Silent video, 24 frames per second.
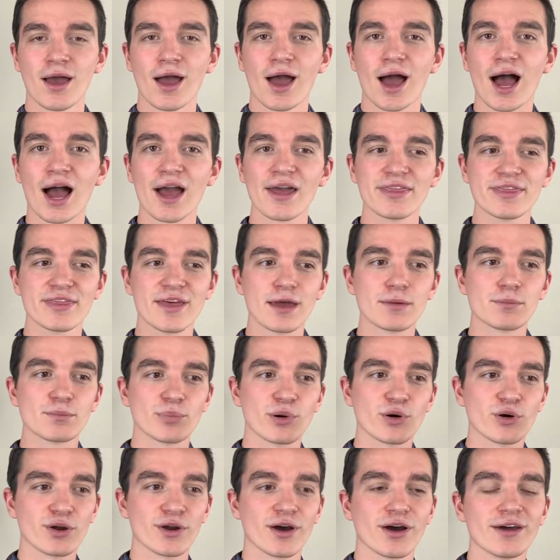I then
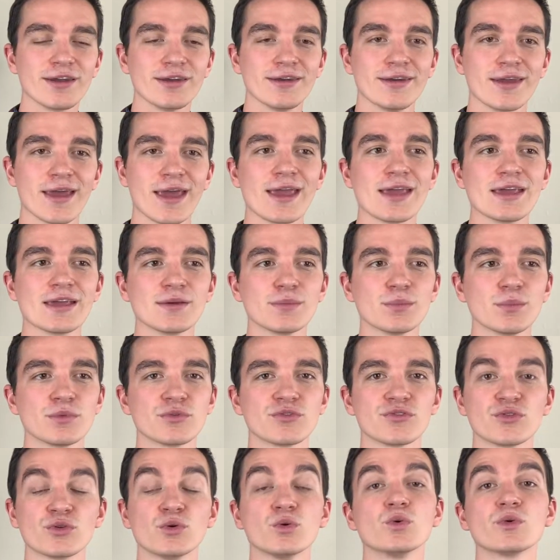put a name
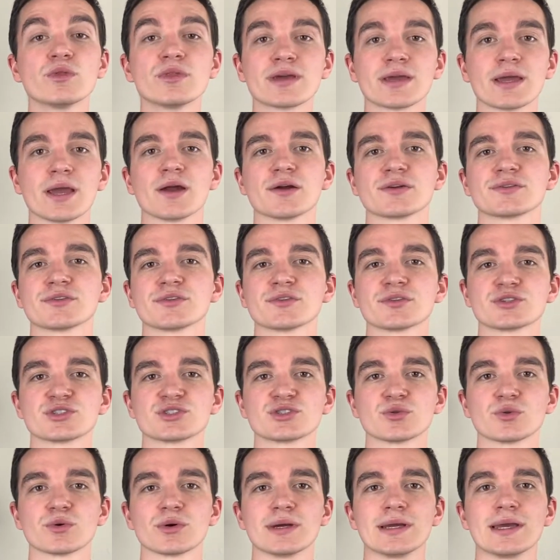to the character in the
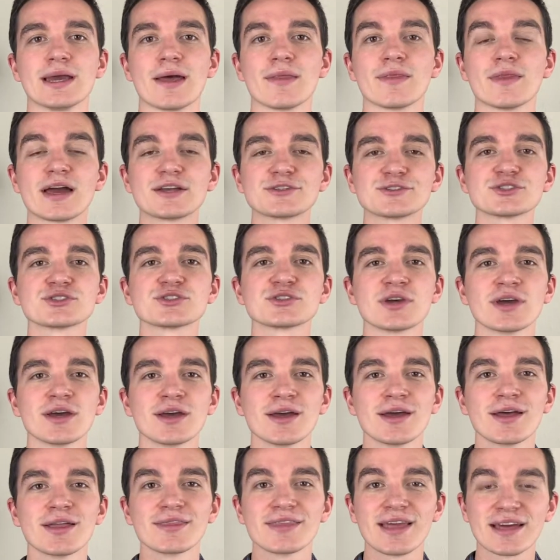story, and
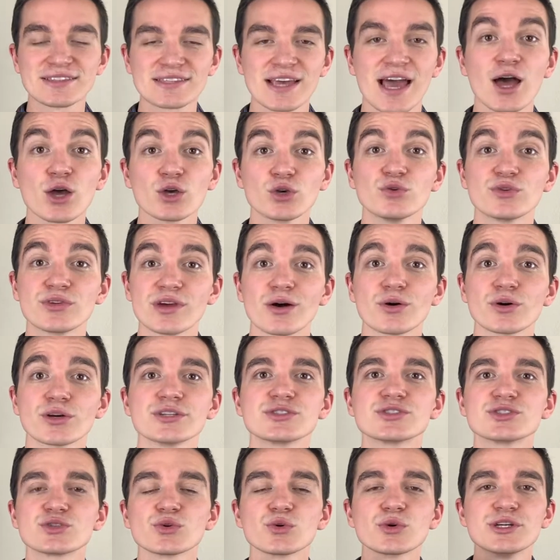that's how you tell good
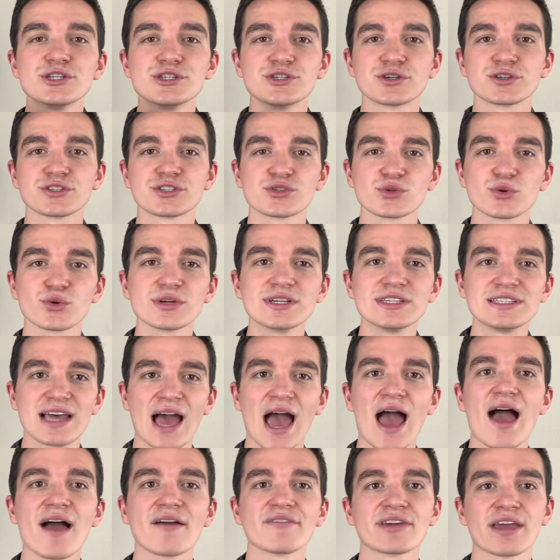stories. Your stories
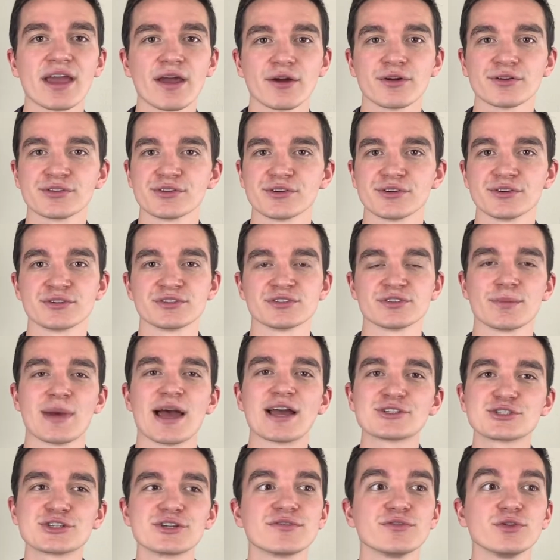have characters.
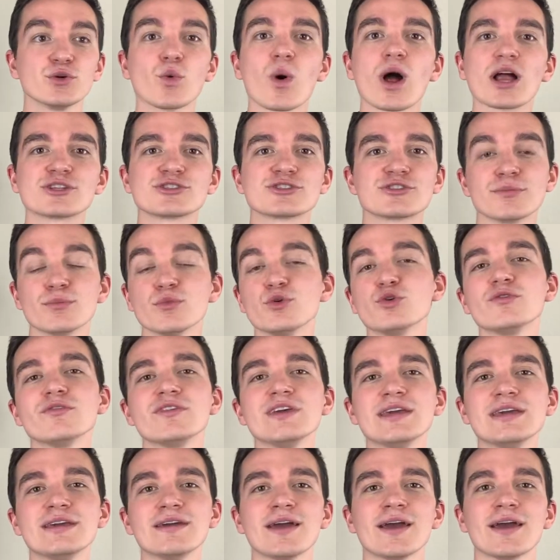Imagine if you watched a
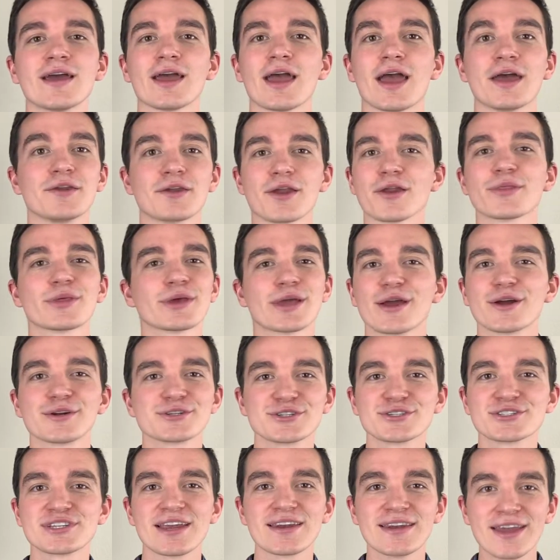movie and none of the
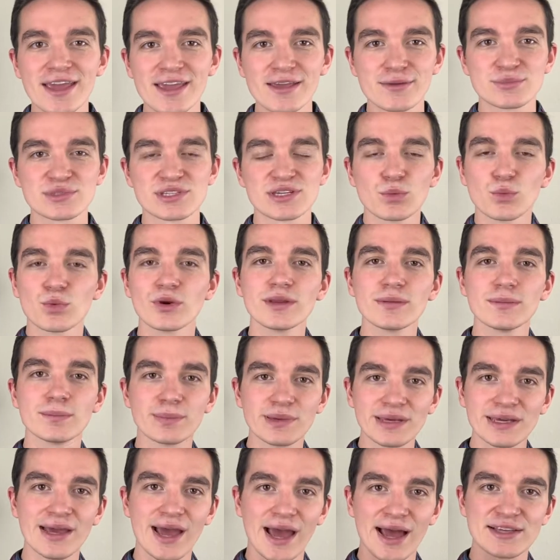characters had names. It wouldn't
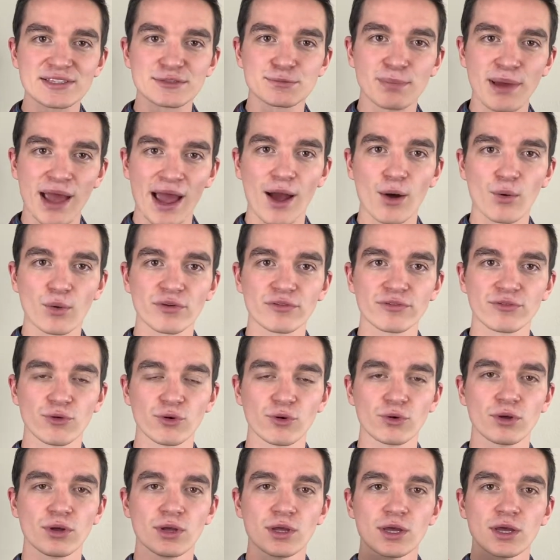be as
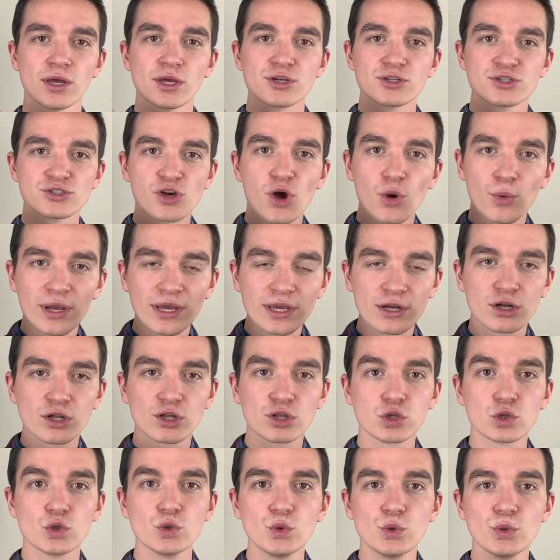powerful. So
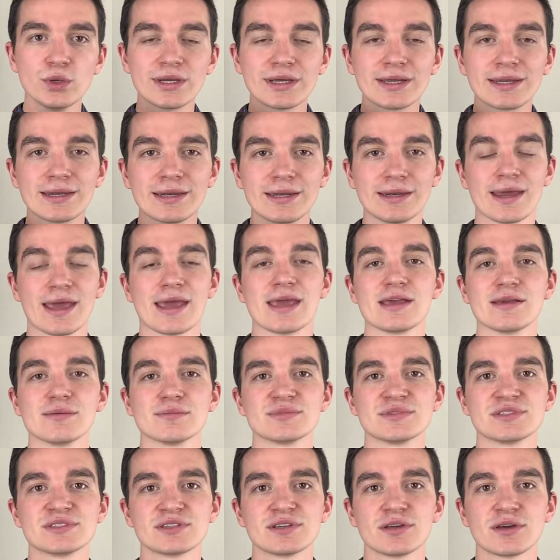include
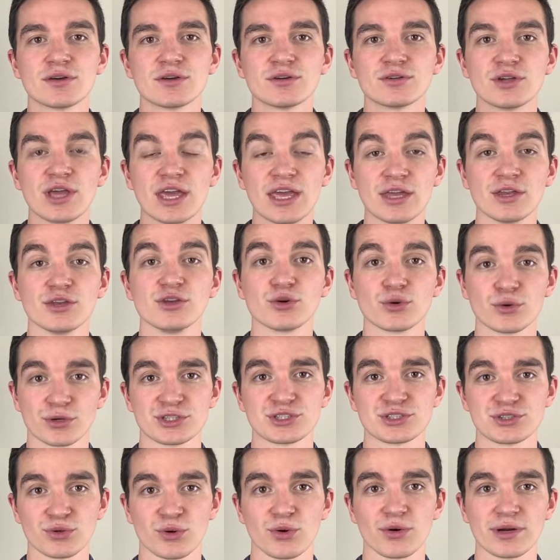names in your
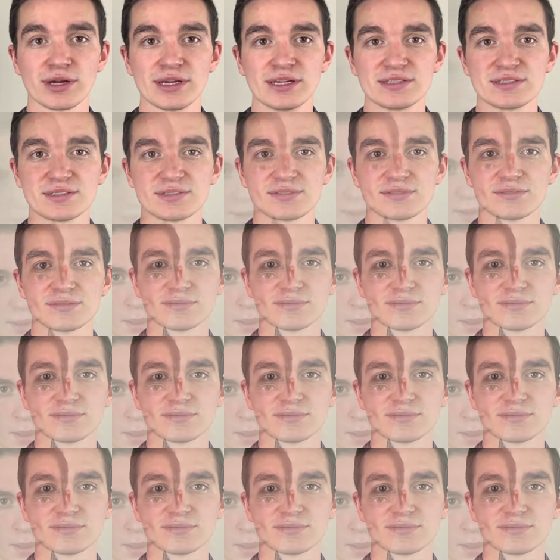stories.